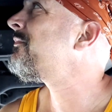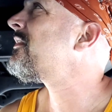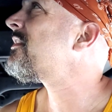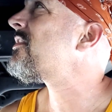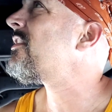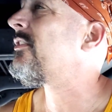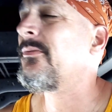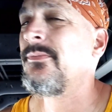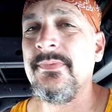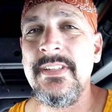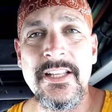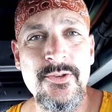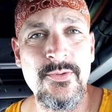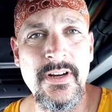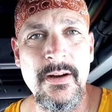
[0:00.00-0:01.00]
So
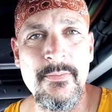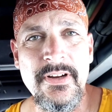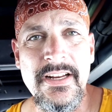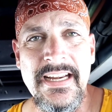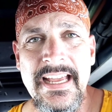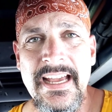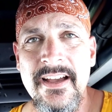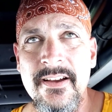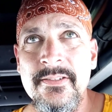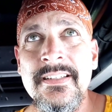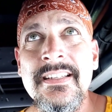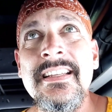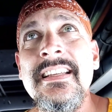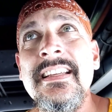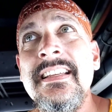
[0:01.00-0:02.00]
that's where I am right now.
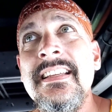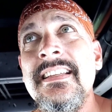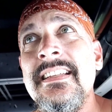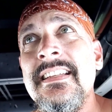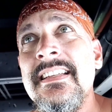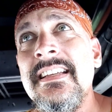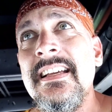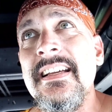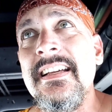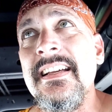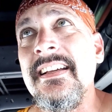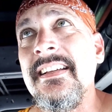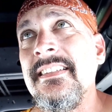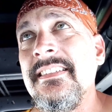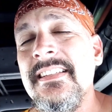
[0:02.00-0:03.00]

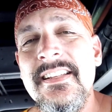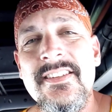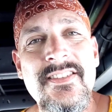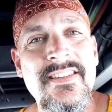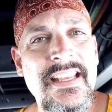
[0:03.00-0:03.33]
It's